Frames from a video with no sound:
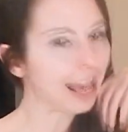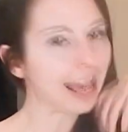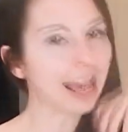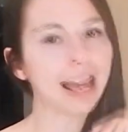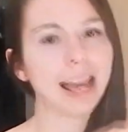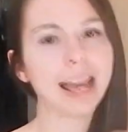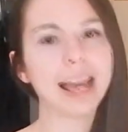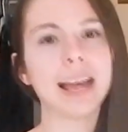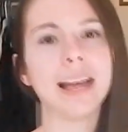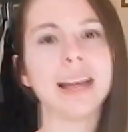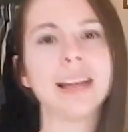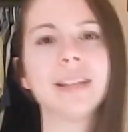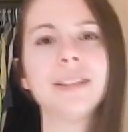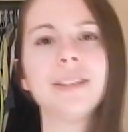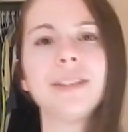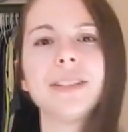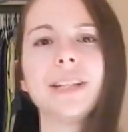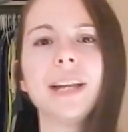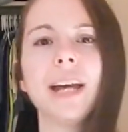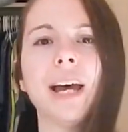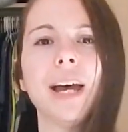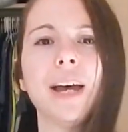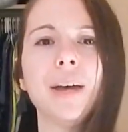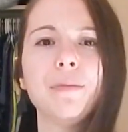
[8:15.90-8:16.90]
And
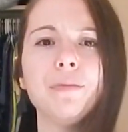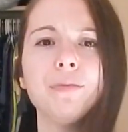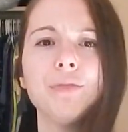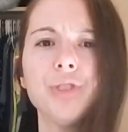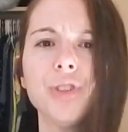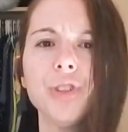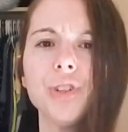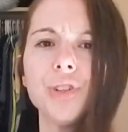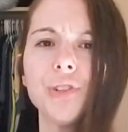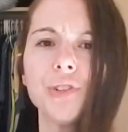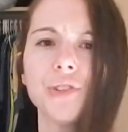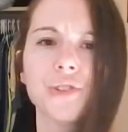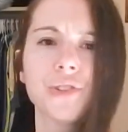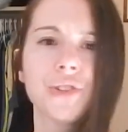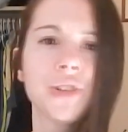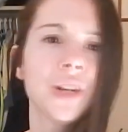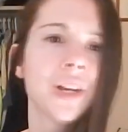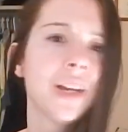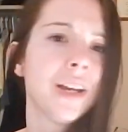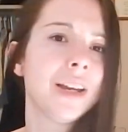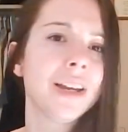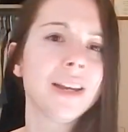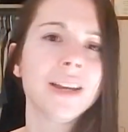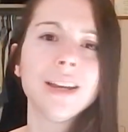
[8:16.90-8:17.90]
just,
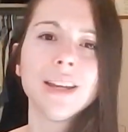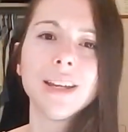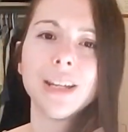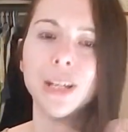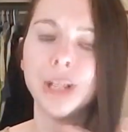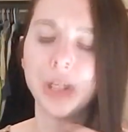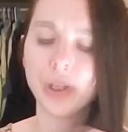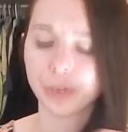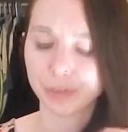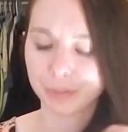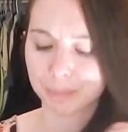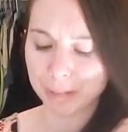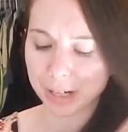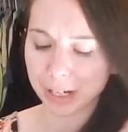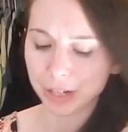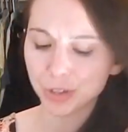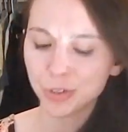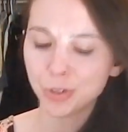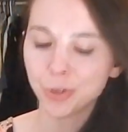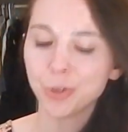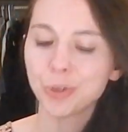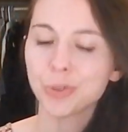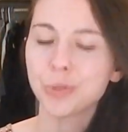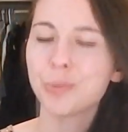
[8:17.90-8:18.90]
make
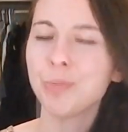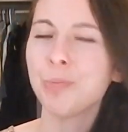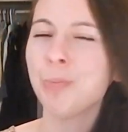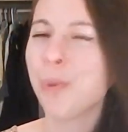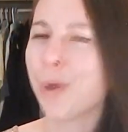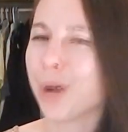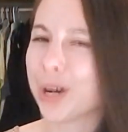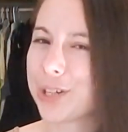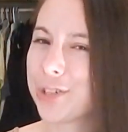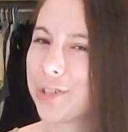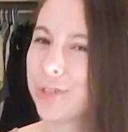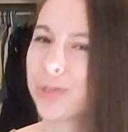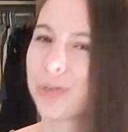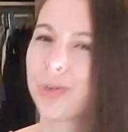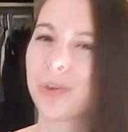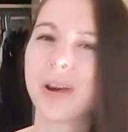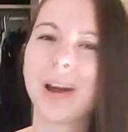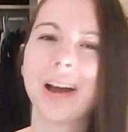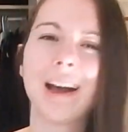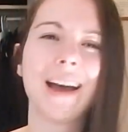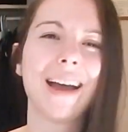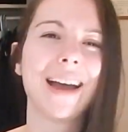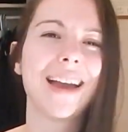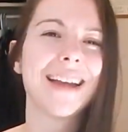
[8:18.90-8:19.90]
sure it's
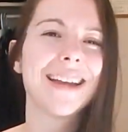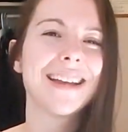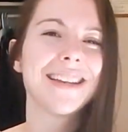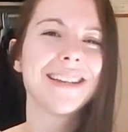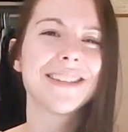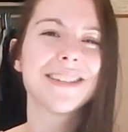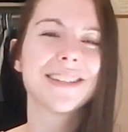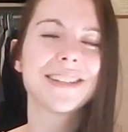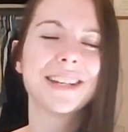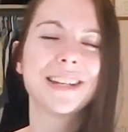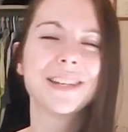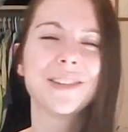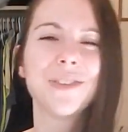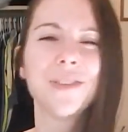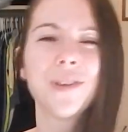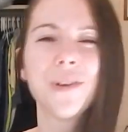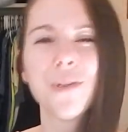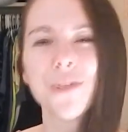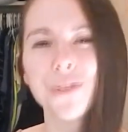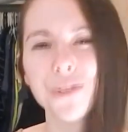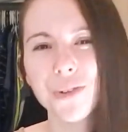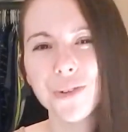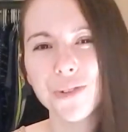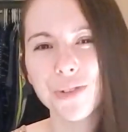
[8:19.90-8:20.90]
moisturized. And
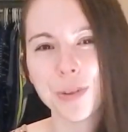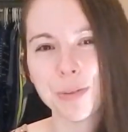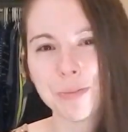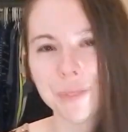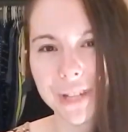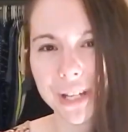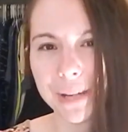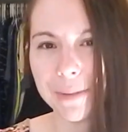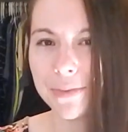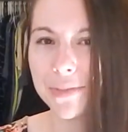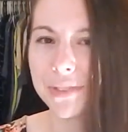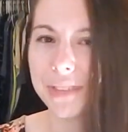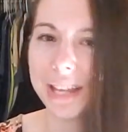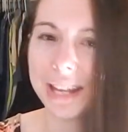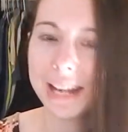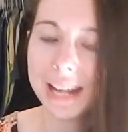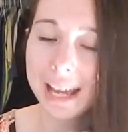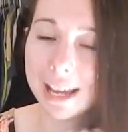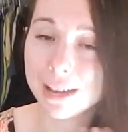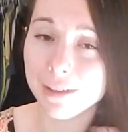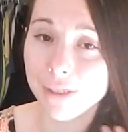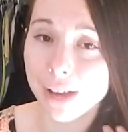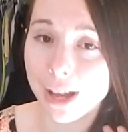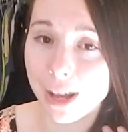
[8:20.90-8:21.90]
those are some tips that
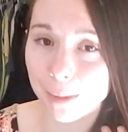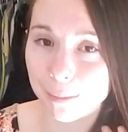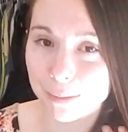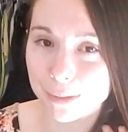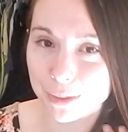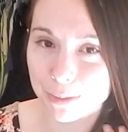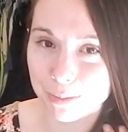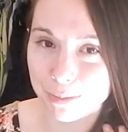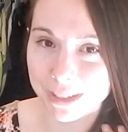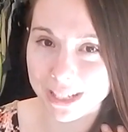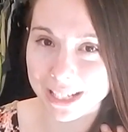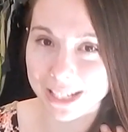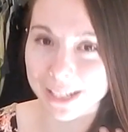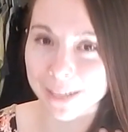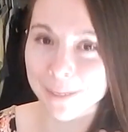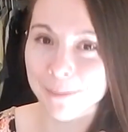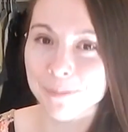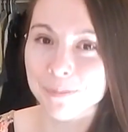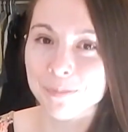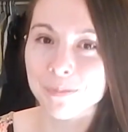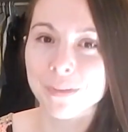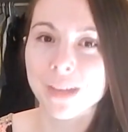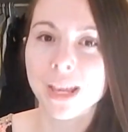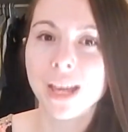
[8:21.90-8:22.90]
have helped me.
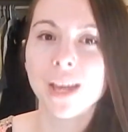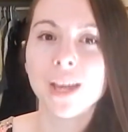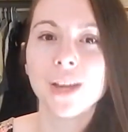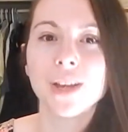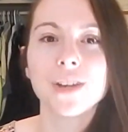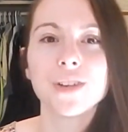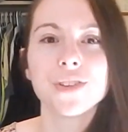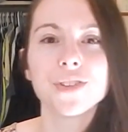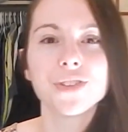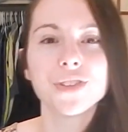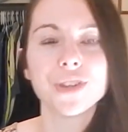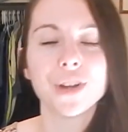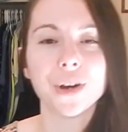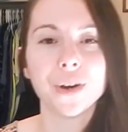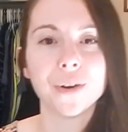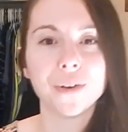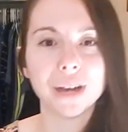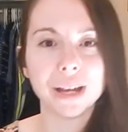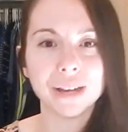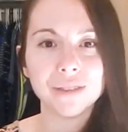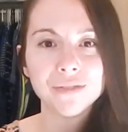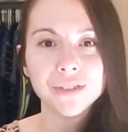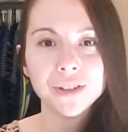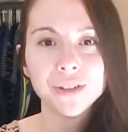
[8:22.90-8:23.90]
So
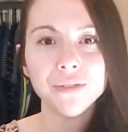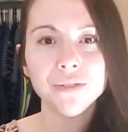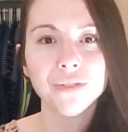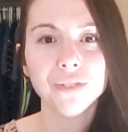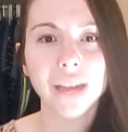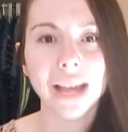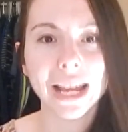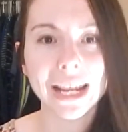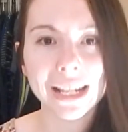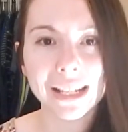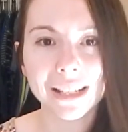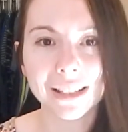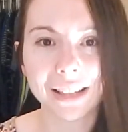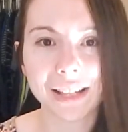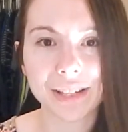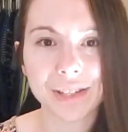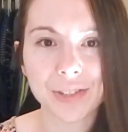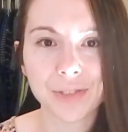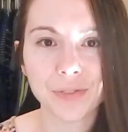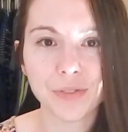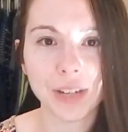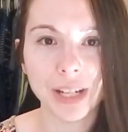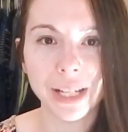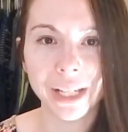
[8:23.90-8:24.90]
if you've liked
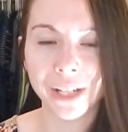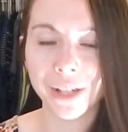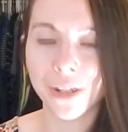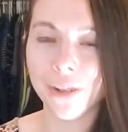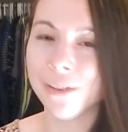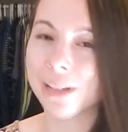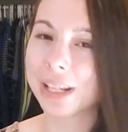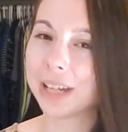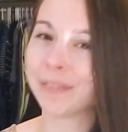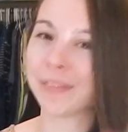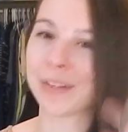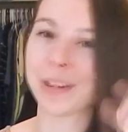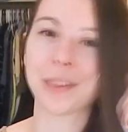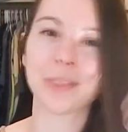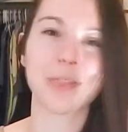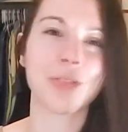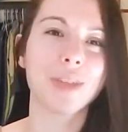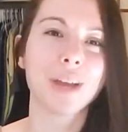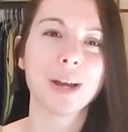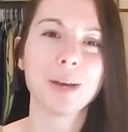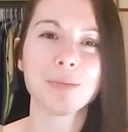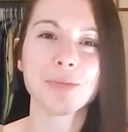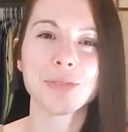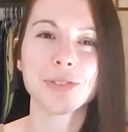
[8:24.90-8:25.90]
this video, give it a
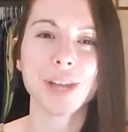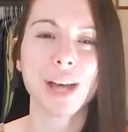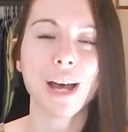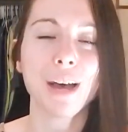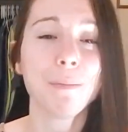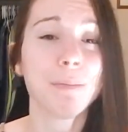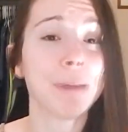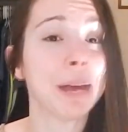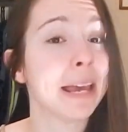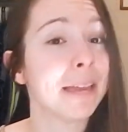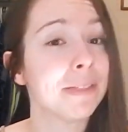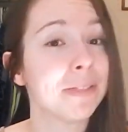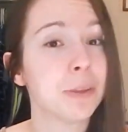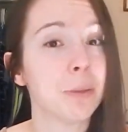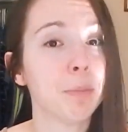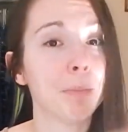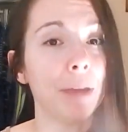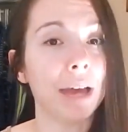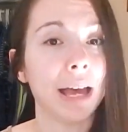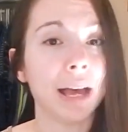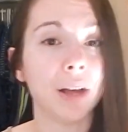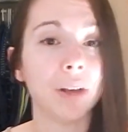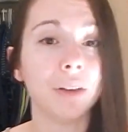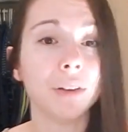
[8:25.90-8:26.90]
thumbs up, hit the
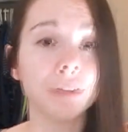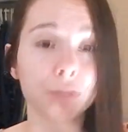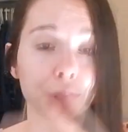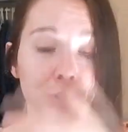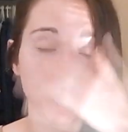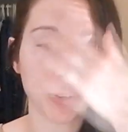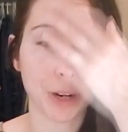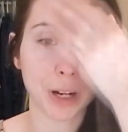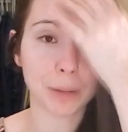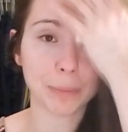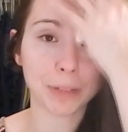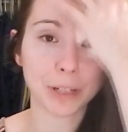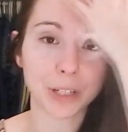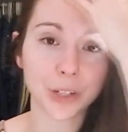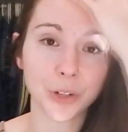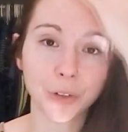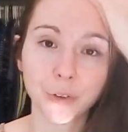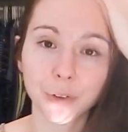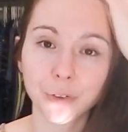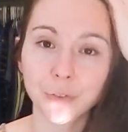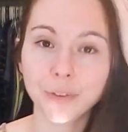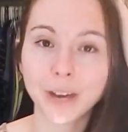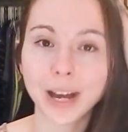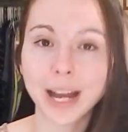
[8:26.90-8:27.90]
bell if you want to be
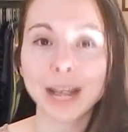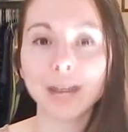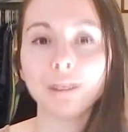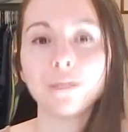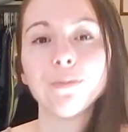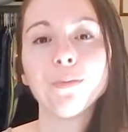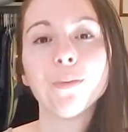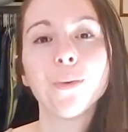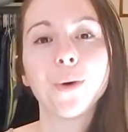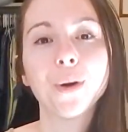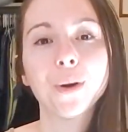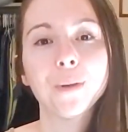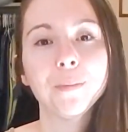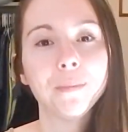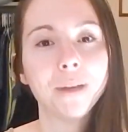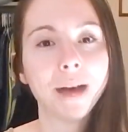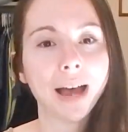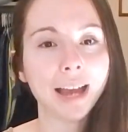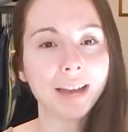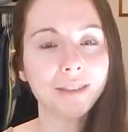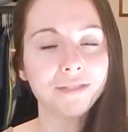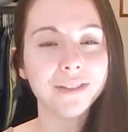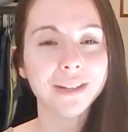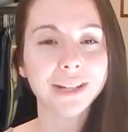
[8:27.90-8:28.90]
notified of more of
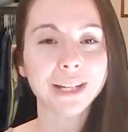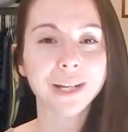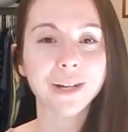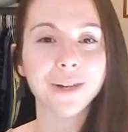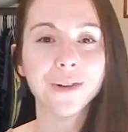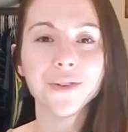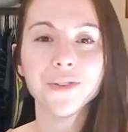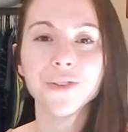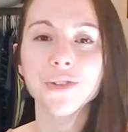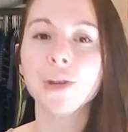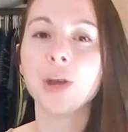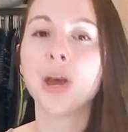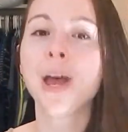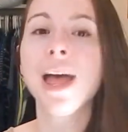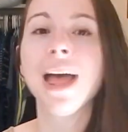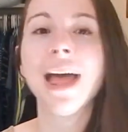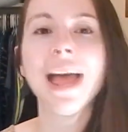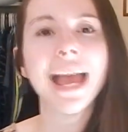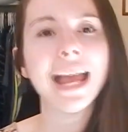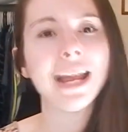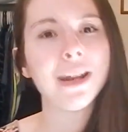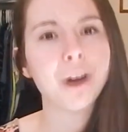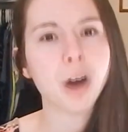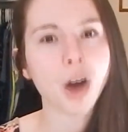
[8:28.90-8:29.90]
my videos,
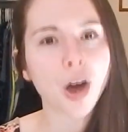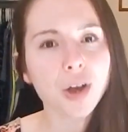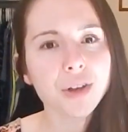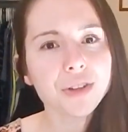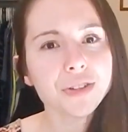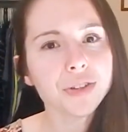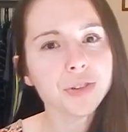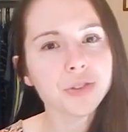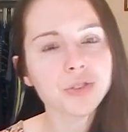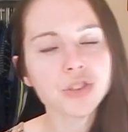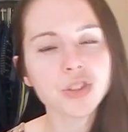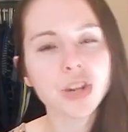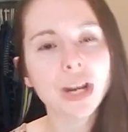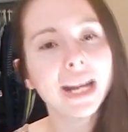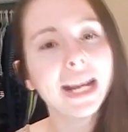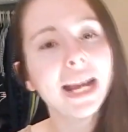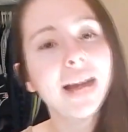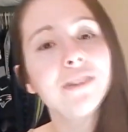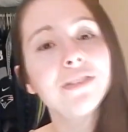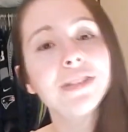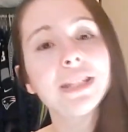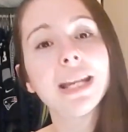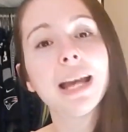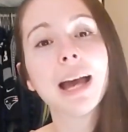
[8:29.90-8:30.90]
and also check
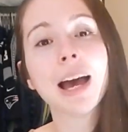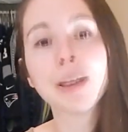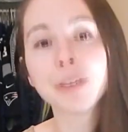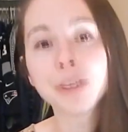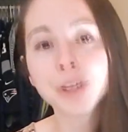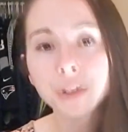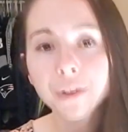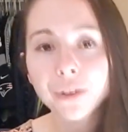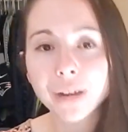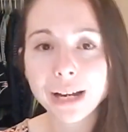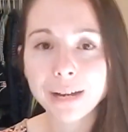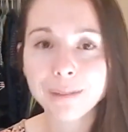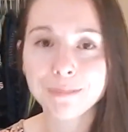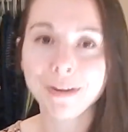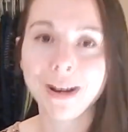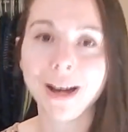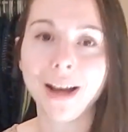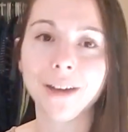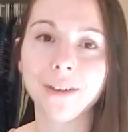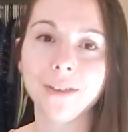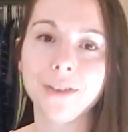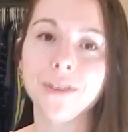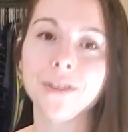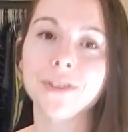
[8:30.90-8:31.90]
out the other great
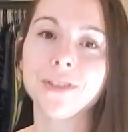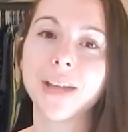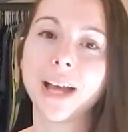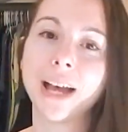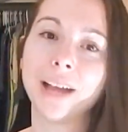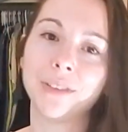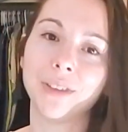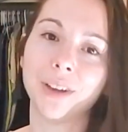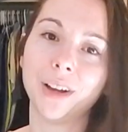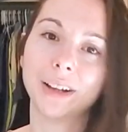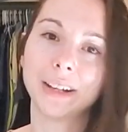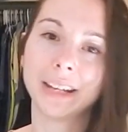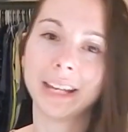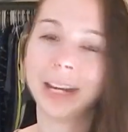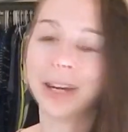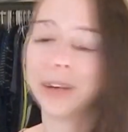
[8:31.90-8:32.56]
models on Long